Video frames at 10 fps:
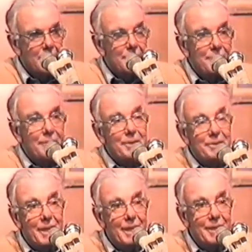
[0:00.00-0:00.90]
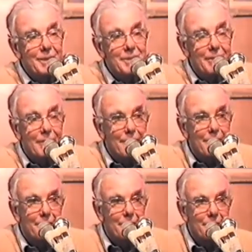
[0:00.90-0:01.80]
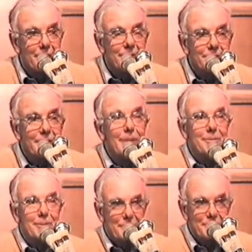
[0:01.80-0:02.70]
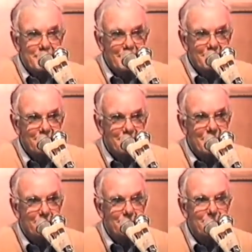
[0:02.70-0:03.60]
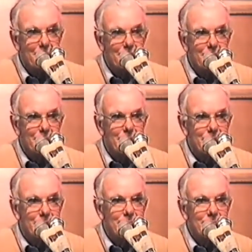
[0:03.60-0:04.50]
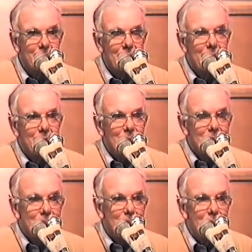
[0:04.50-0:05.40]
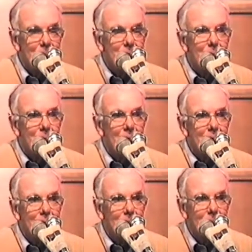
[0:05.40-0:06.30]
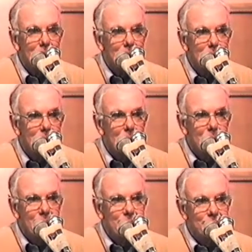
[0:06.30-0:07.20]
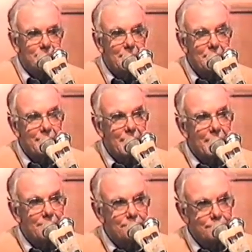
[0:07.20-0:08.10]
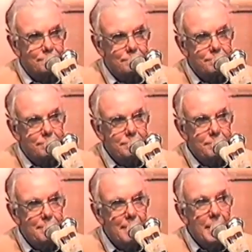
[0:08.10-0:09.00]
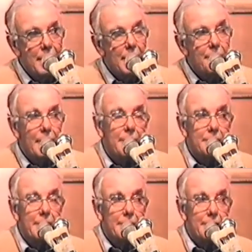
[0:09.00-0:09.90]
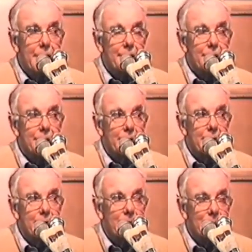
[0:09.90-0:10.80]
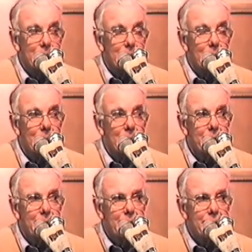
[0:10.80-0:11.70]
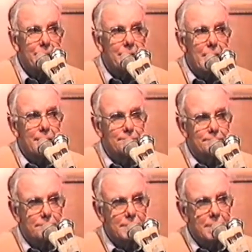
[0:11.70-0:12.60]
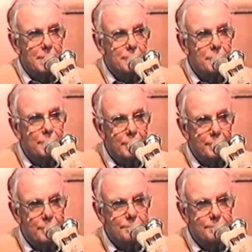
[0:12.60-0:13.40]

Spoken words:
So needless to say, he's done quite well for himself. So he, of course, has got a nice 40-foot cruiser. So we had a trip on that when I was in Melbourne. That was very nice. Anyway, the other antic we did when I was in Perth, they had this chap, Saunders,